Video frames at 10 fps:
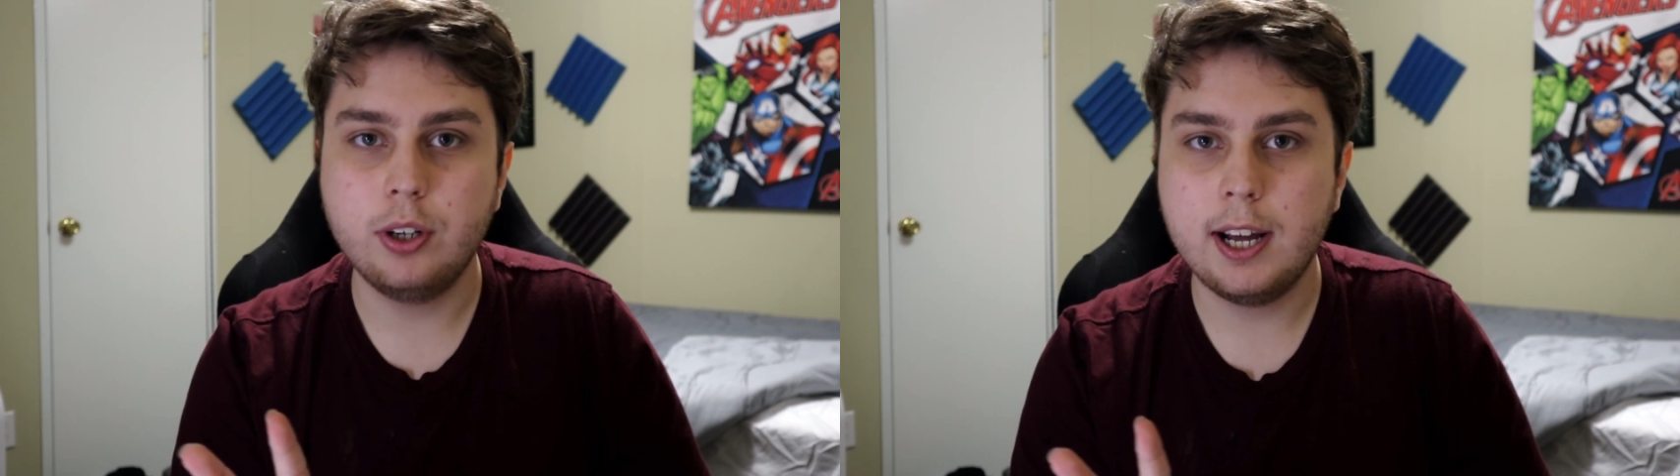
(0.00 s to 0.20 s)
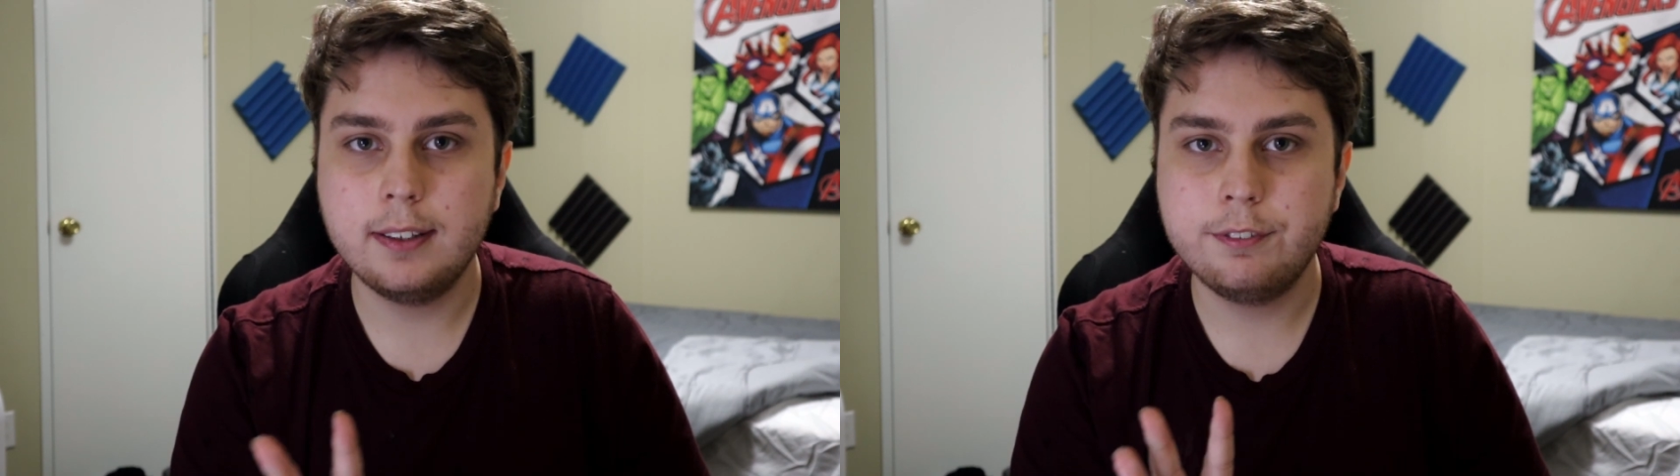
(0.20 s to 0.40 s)

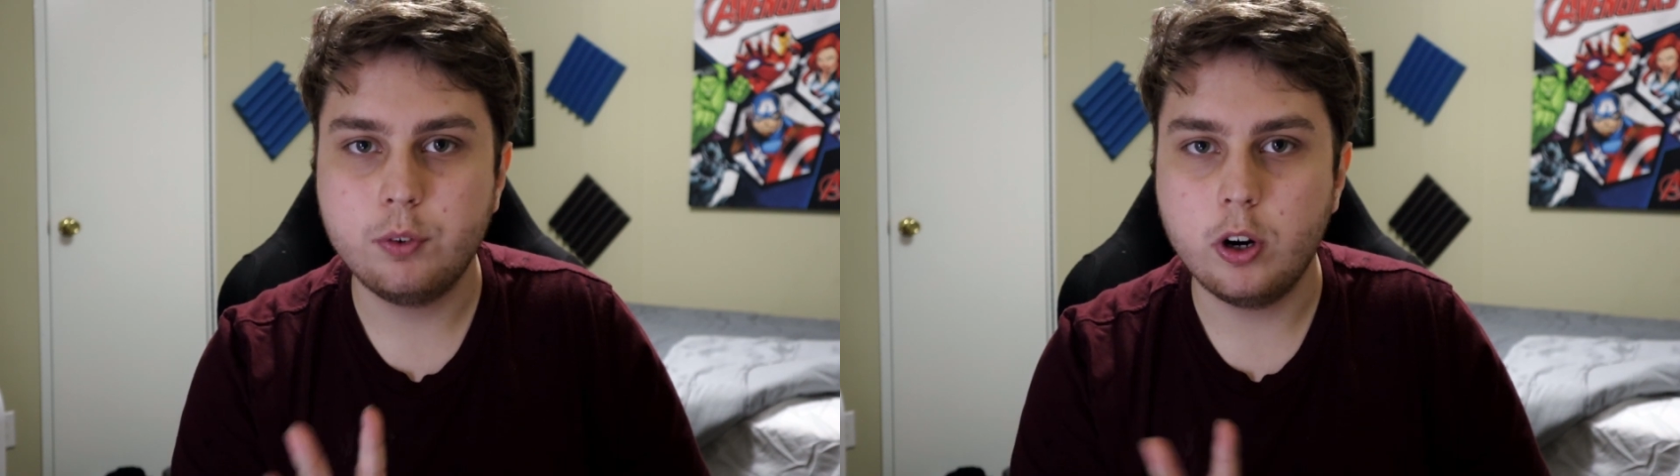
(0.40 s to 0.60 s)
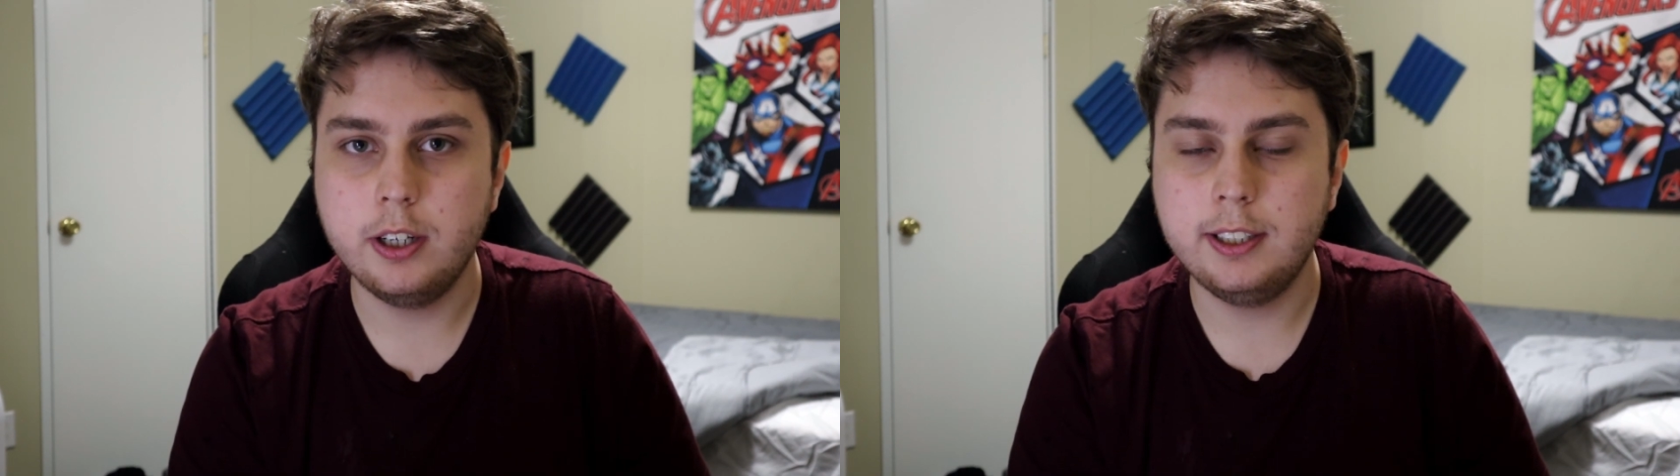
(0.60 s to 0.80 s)
knife
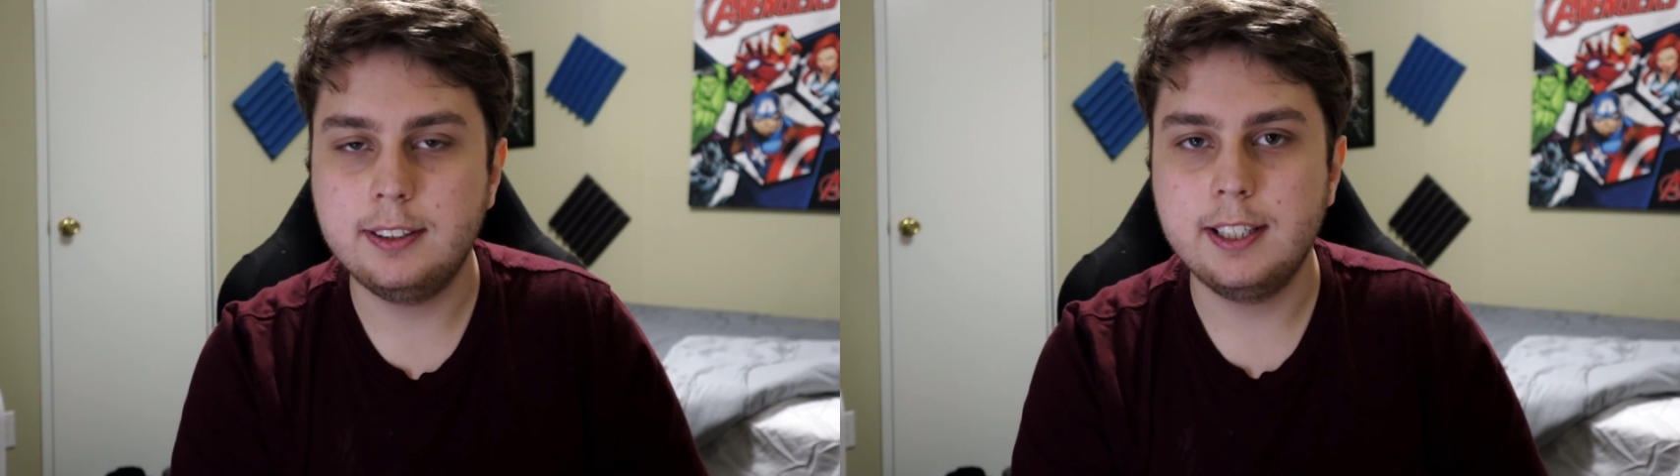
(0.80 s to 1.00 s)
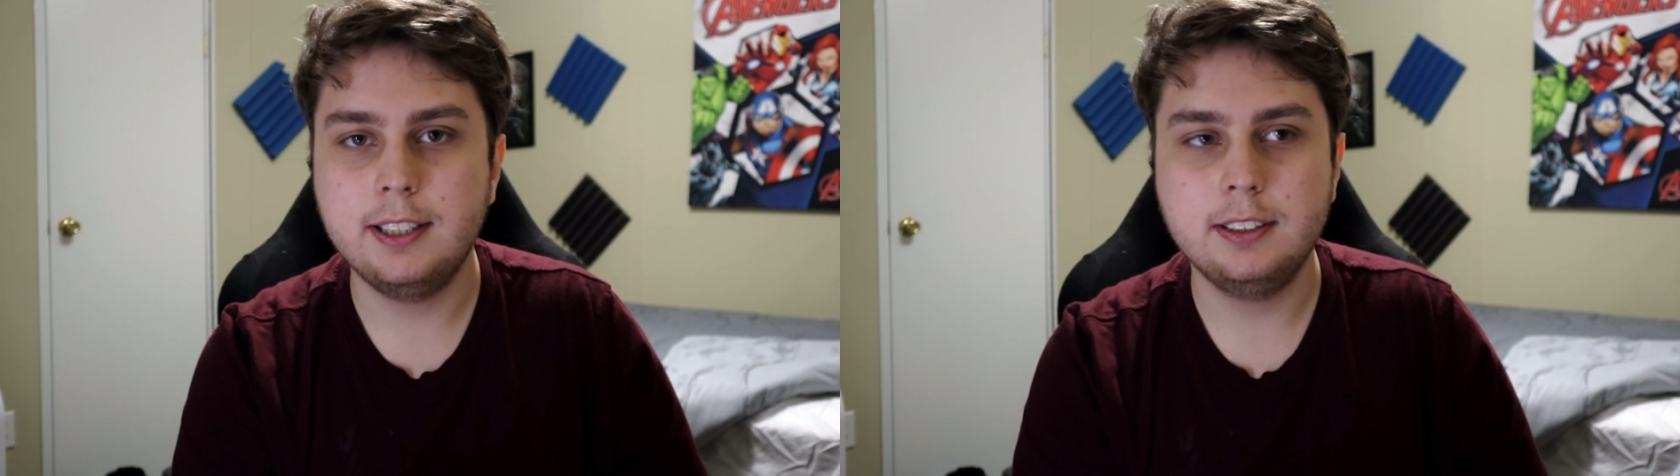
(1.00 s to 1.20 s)
or
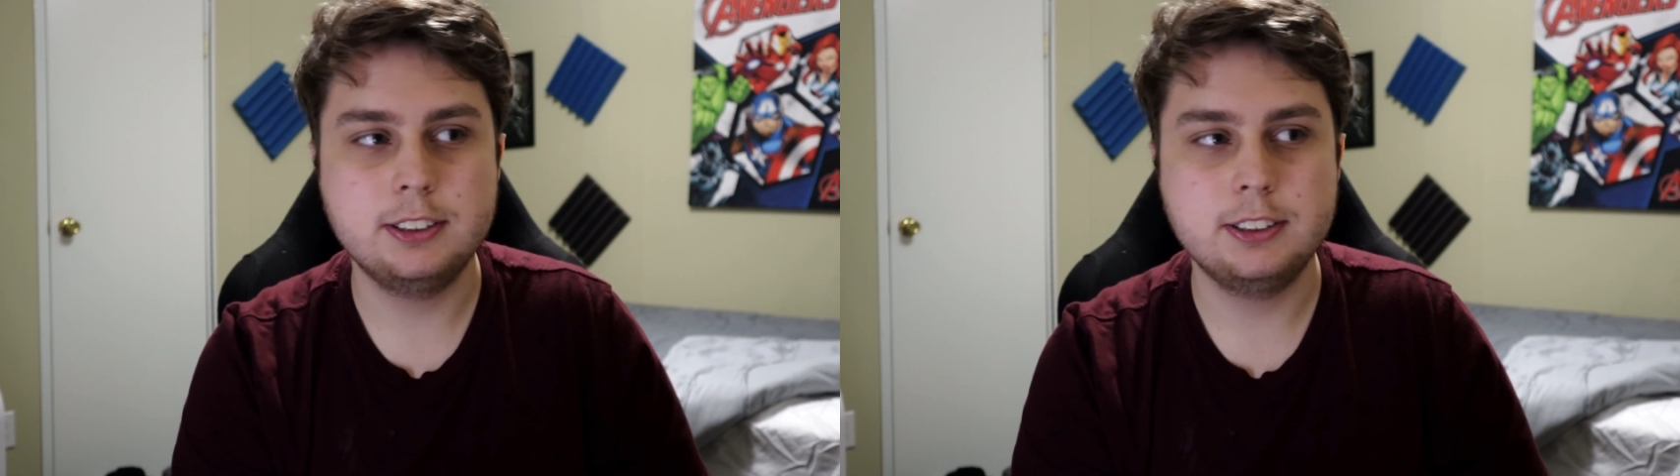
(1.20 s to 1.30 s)
anything,